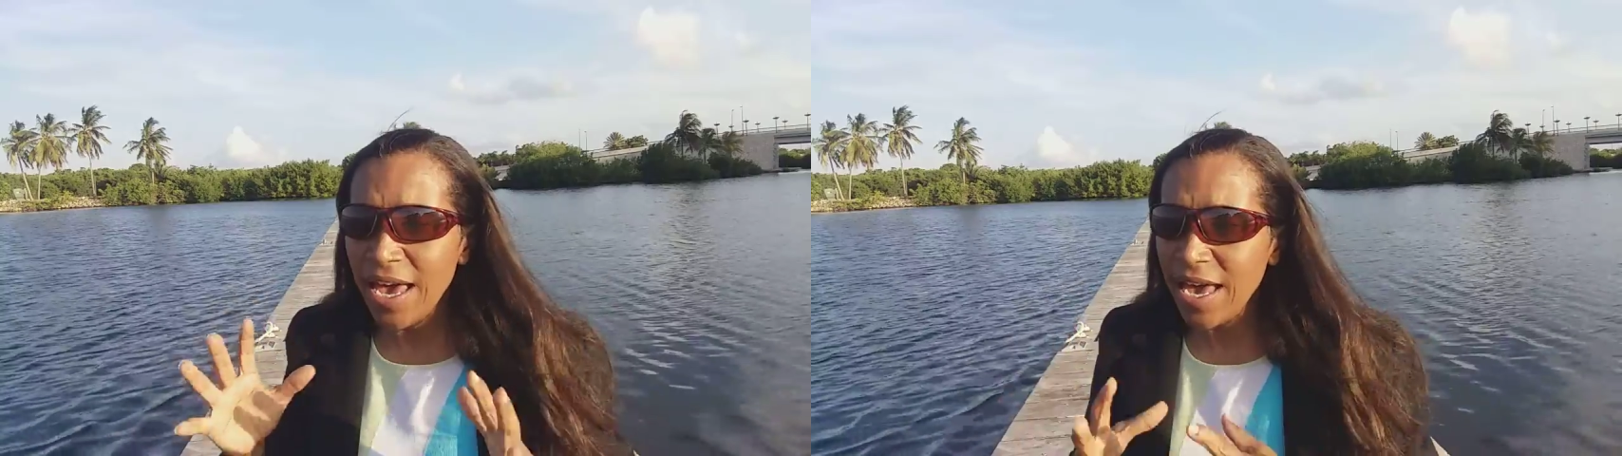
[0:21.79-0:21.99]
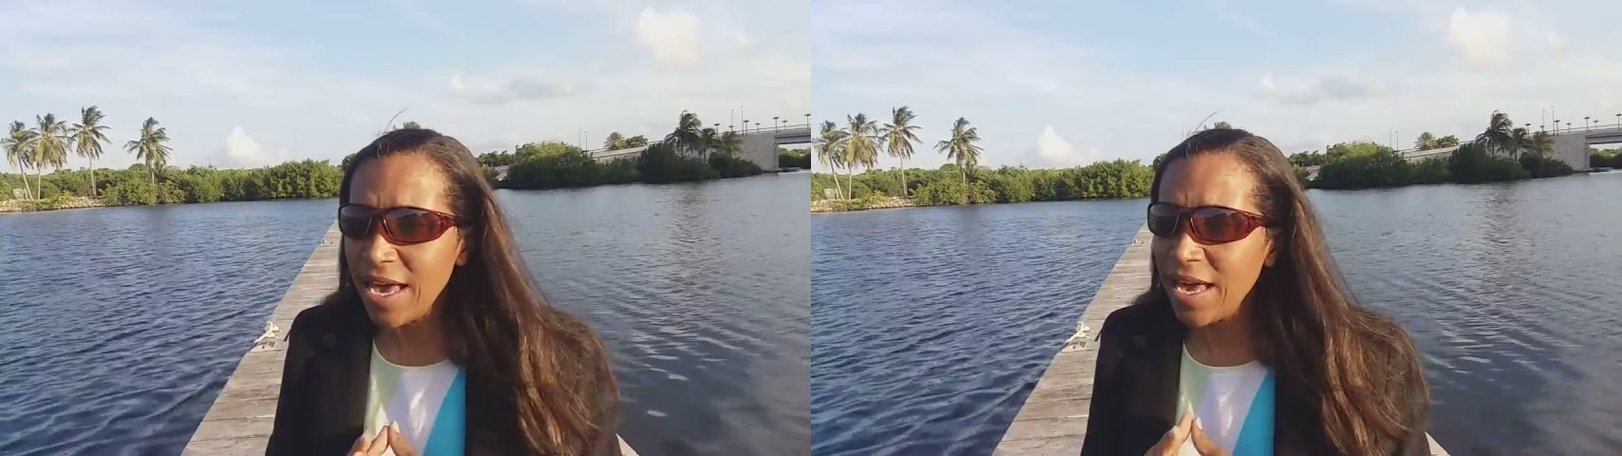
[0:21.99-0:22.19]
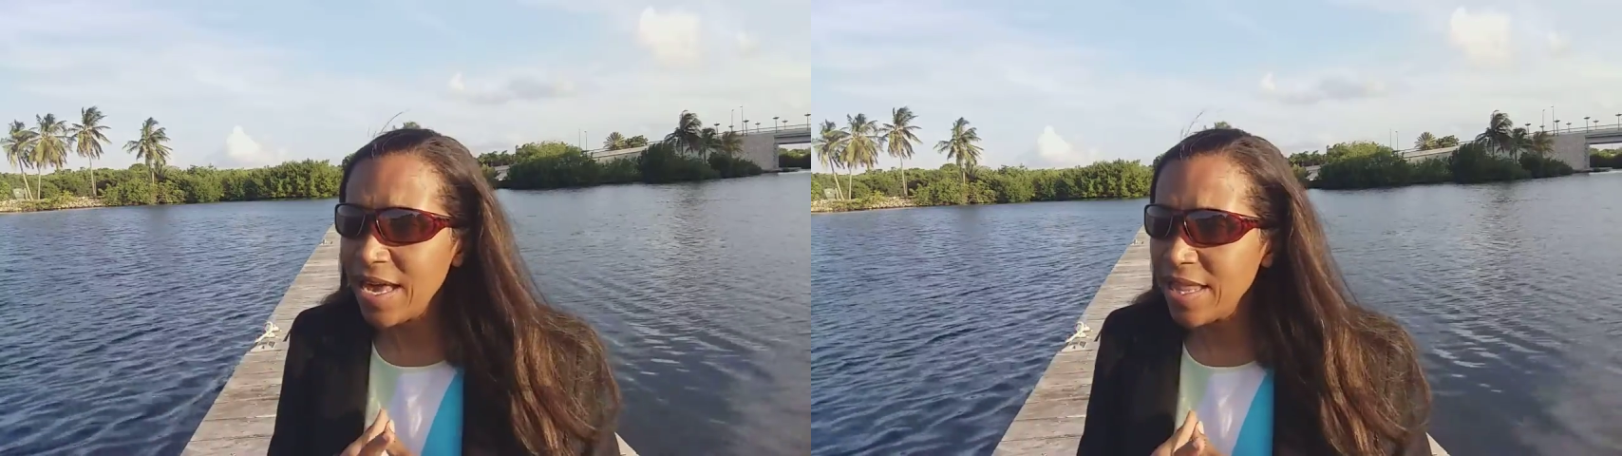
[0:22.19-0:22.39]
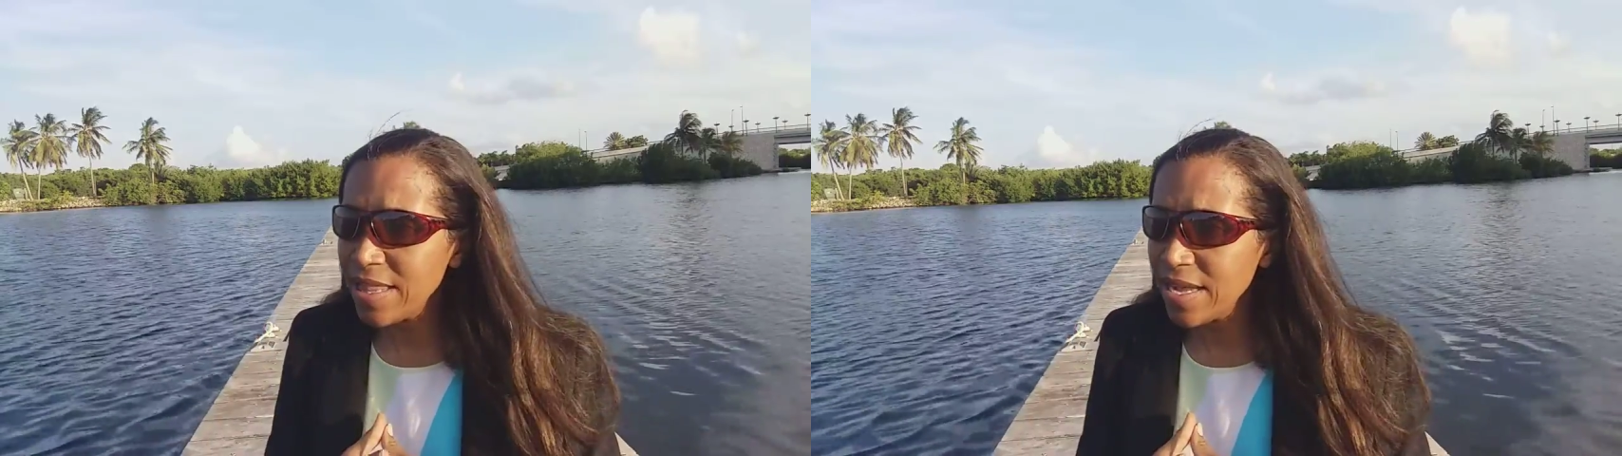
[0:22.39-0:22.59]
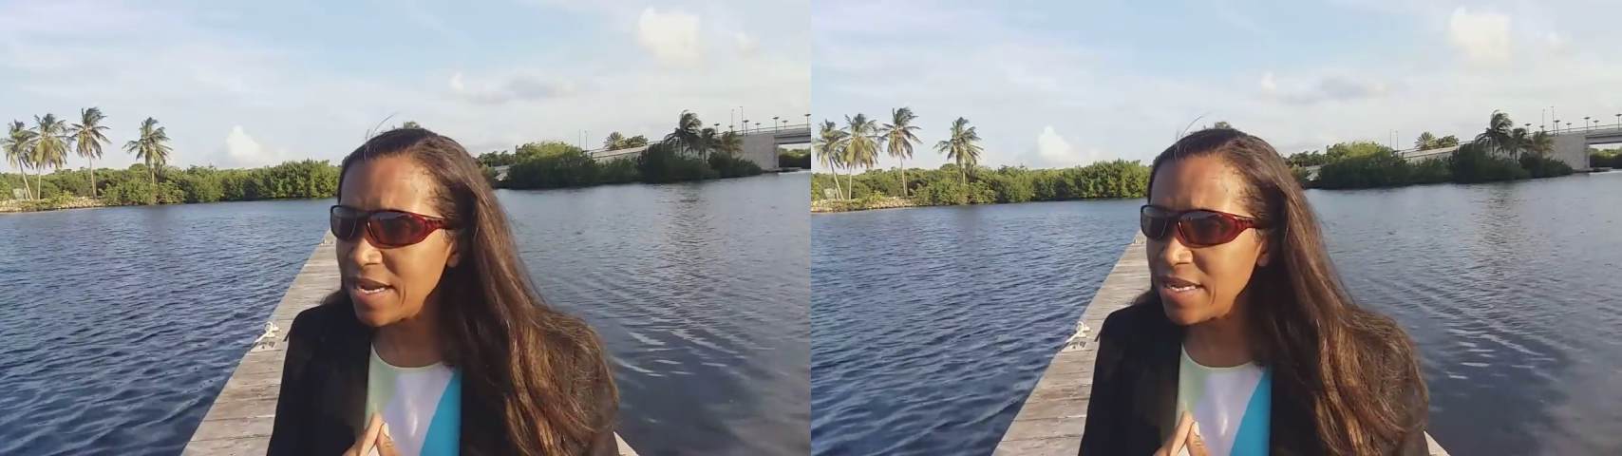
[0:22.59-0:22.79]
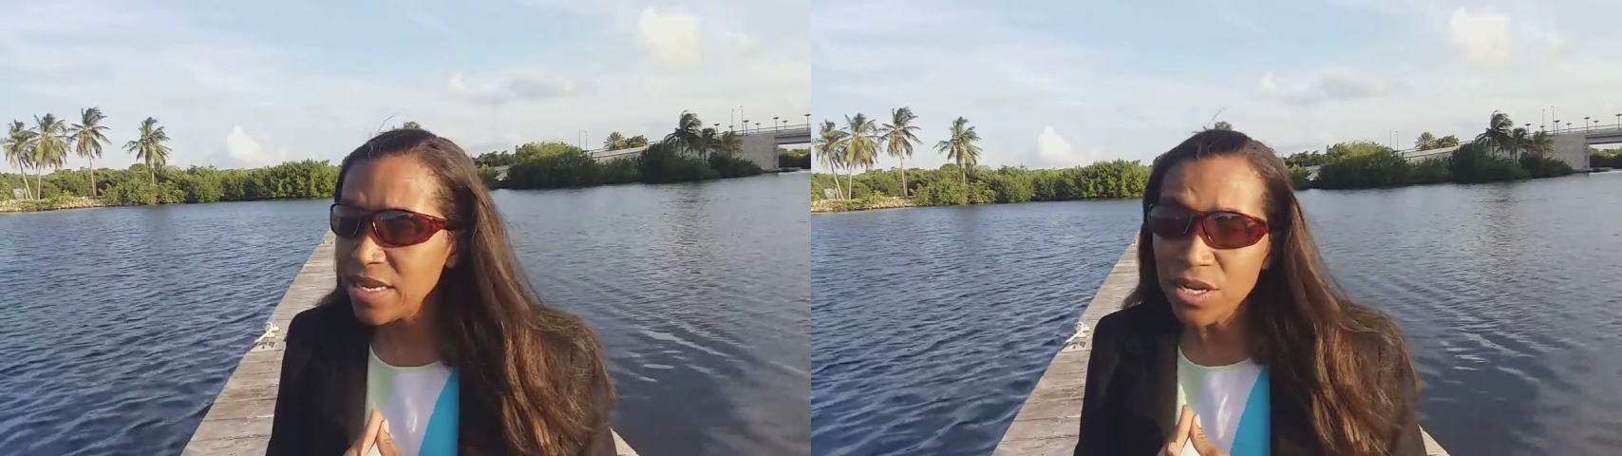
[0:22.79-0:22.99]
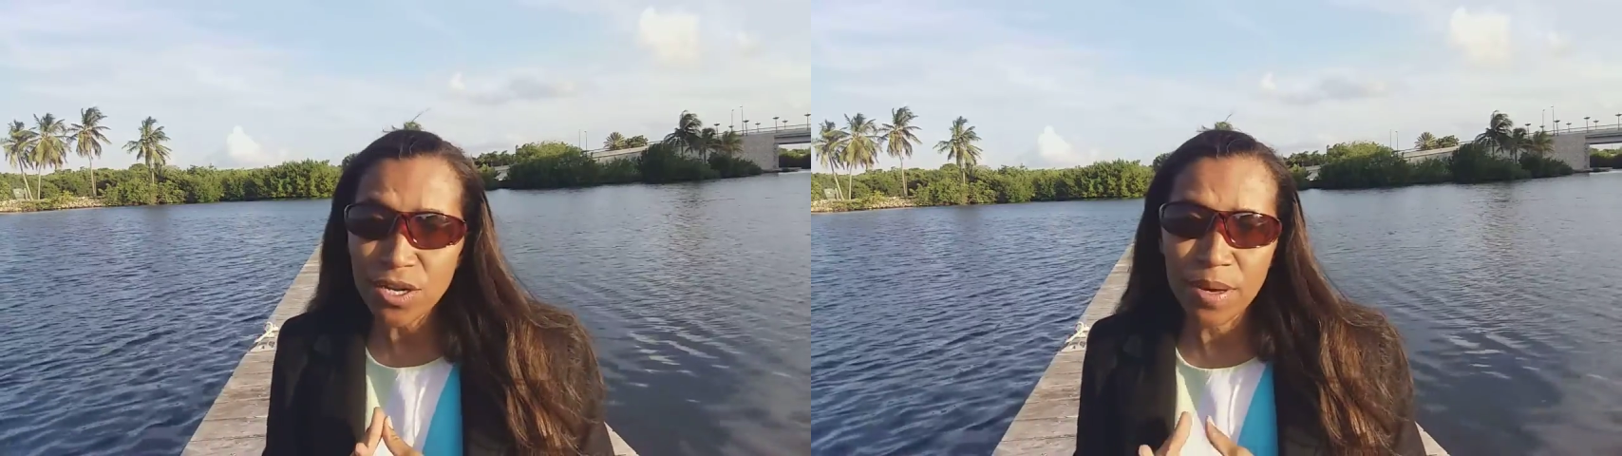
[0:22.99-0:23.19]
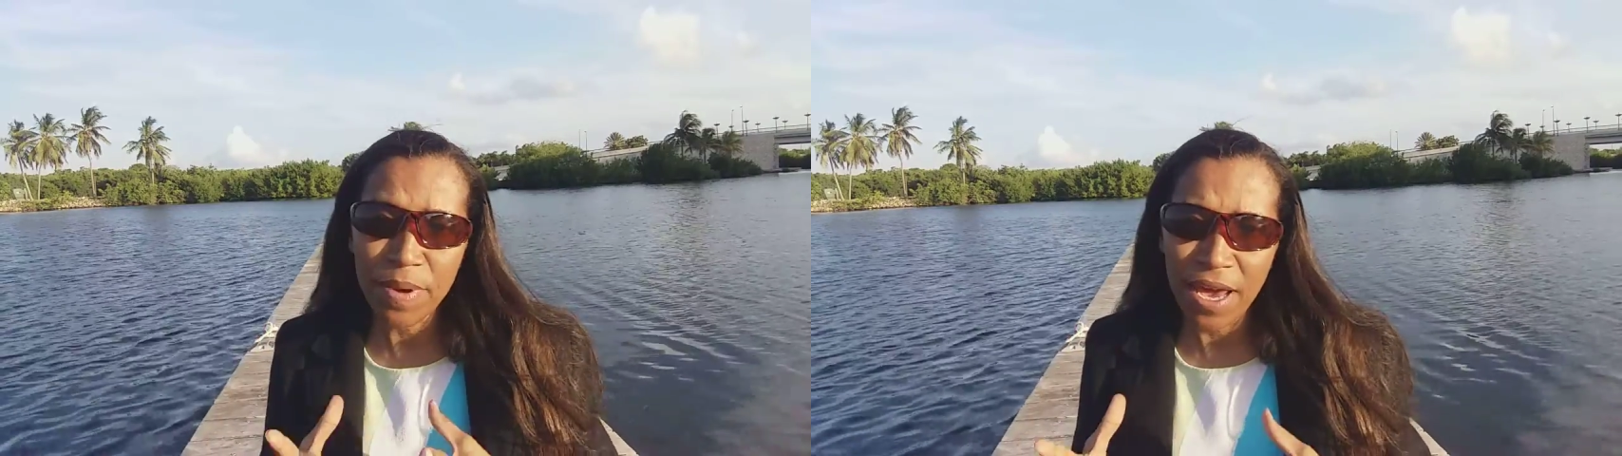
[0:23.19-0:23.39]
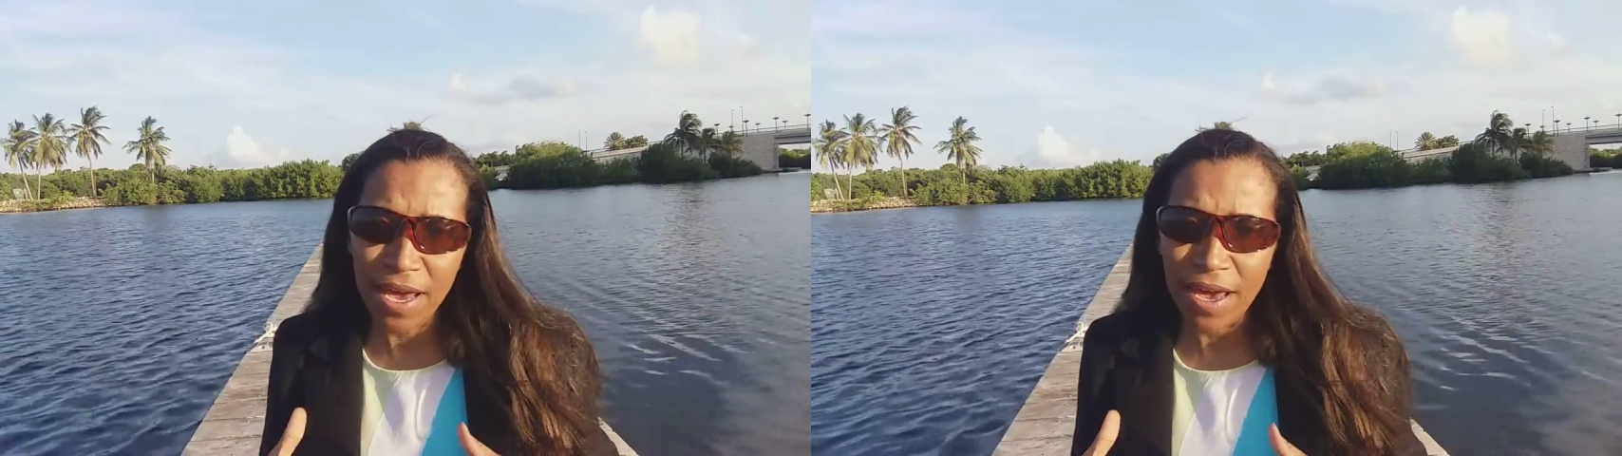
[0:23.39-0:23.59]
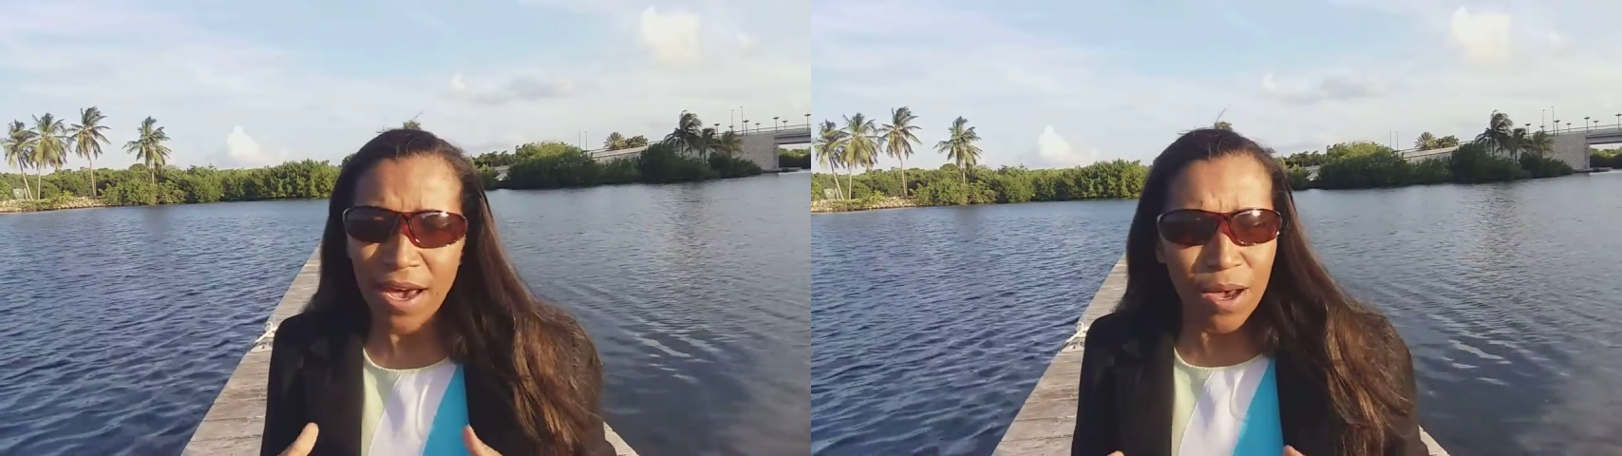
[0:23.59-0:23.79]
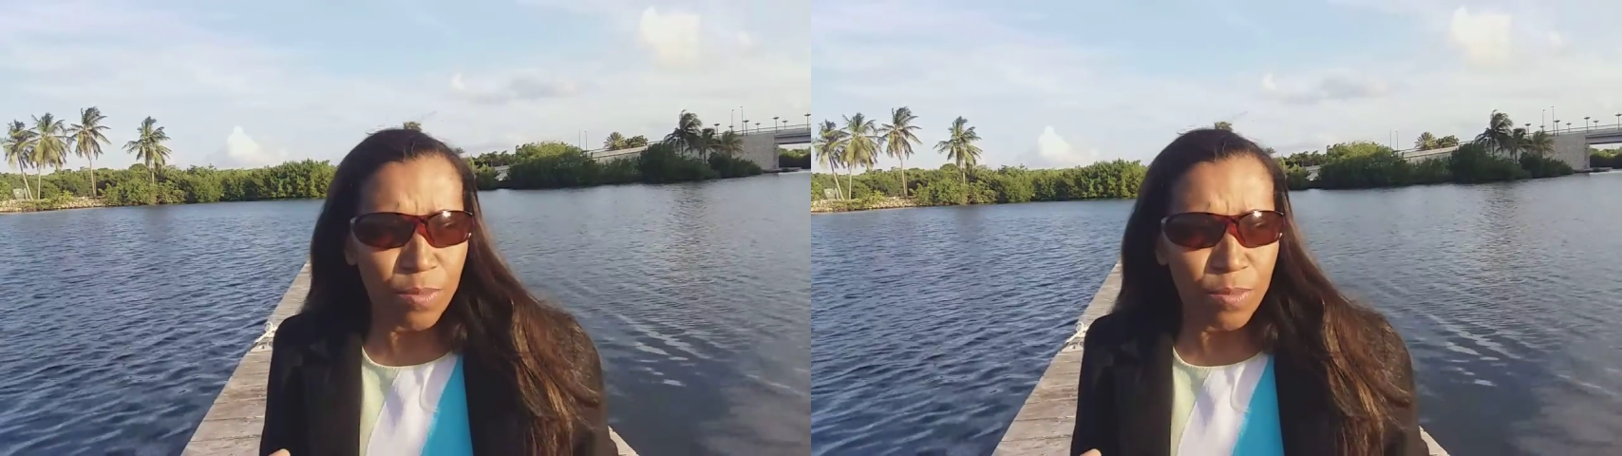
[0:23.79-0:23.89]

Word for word: And then I said to them, hey,